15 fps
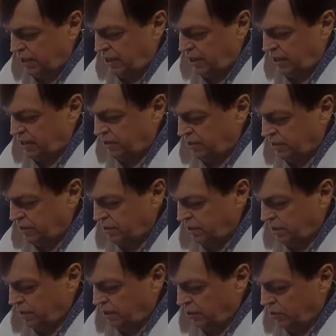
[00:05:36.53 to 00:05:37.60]
and
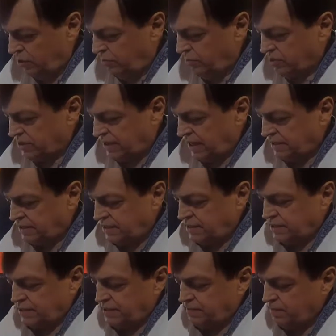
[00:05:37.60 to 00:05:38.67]

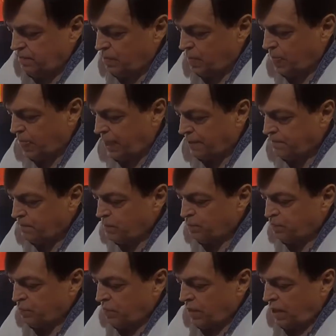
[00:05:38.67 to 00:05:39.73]
homeostasis.
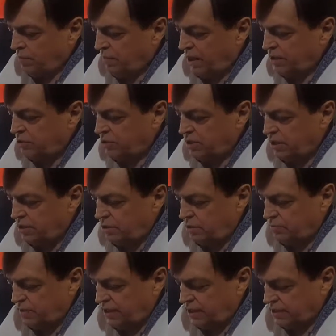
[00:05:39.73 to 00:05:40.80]
Micro
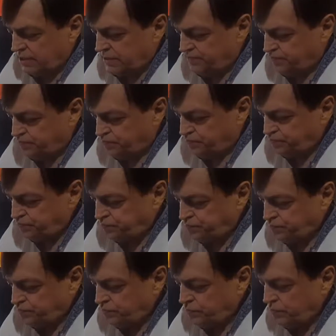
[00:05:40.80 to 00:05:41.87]
nanoamperes.
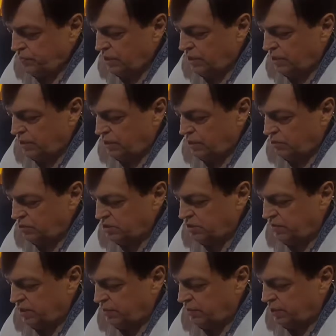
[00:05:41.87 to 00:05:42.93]
The
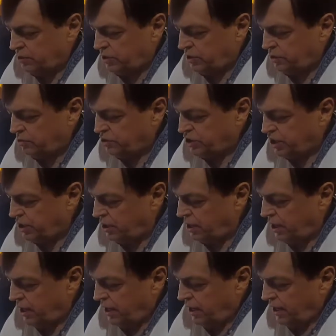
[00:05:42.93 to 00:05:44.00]
Kostovic biotechnological
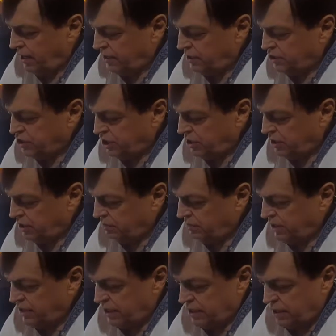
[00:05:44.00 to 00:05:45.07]
energetic
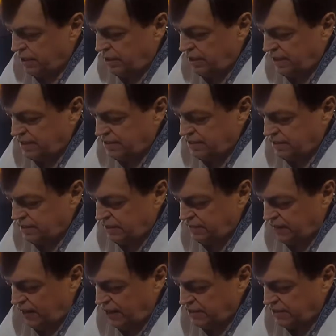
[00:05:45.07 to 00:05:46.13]
medical laser
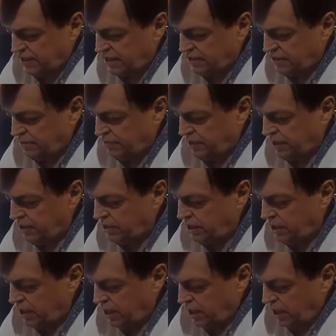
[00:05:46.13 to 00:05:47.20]
device has the
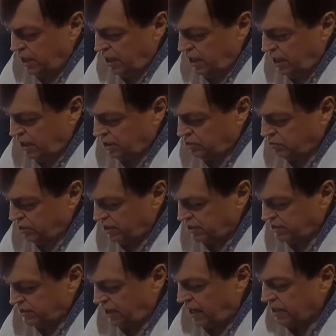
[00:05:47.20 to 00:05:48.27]
ability to
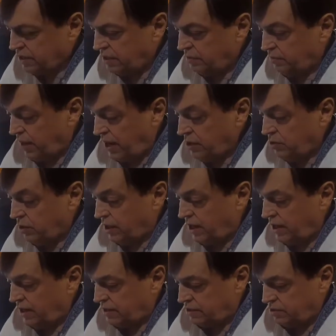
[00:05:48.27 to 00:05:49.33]
extract
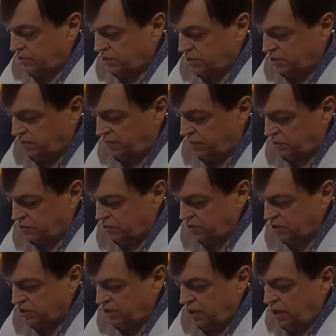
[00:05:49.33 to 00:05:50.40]
bioelectrons,
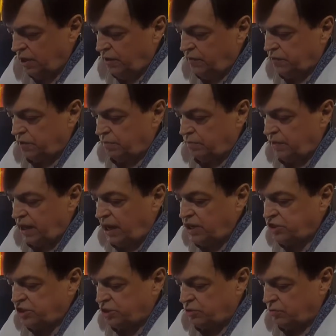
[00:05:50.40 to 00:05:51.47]
photons, from
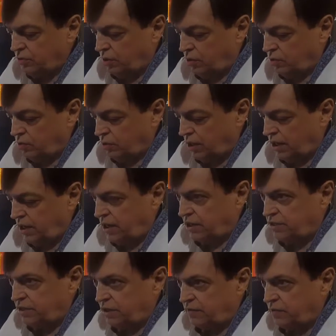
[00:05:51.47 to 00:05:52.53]
H2O
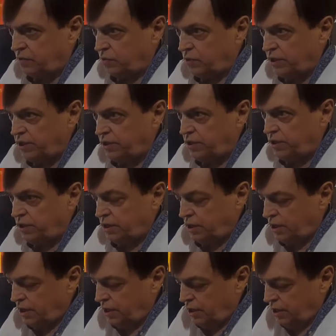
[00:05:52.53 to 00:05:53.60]
electric fluid,
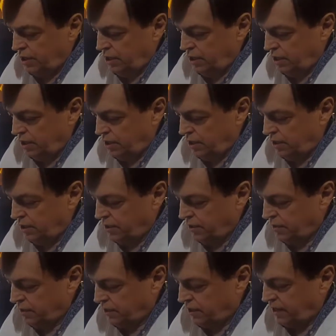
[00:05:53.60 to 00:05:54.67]

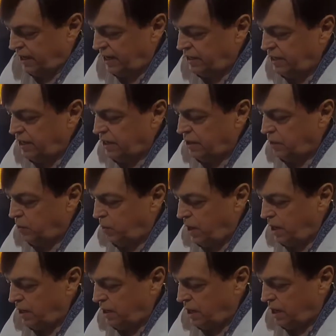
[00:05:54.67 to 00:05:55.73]
creating
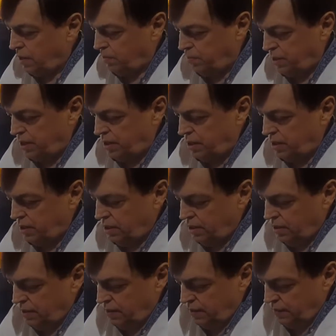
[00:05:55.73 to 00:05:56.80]
1 ampere
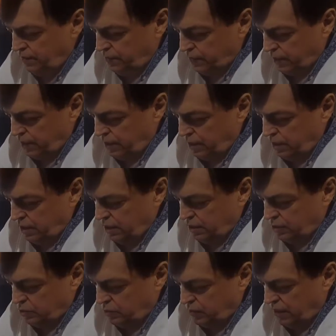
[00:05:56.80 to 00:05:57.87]

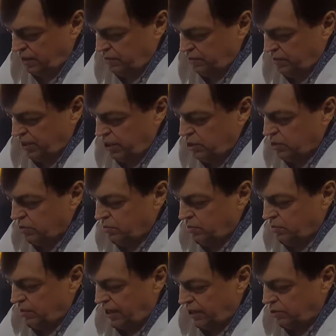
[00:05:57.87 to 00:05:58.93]
to 1 million
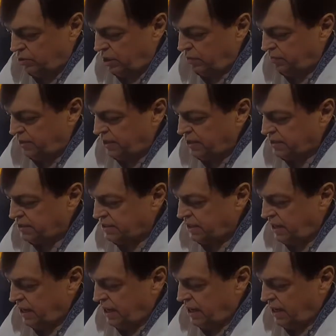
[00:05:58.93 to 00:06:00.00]
microamperes
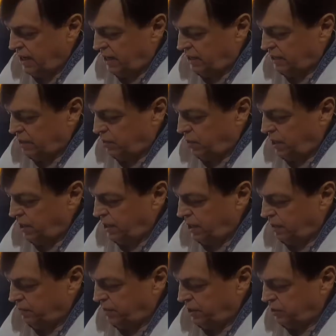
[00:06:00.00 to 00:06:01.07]
and 1
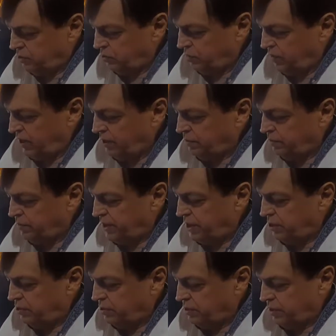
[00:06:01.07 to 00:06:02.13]
ampere to 1
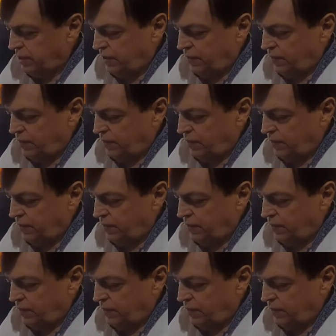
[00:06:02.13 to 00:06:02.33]
billion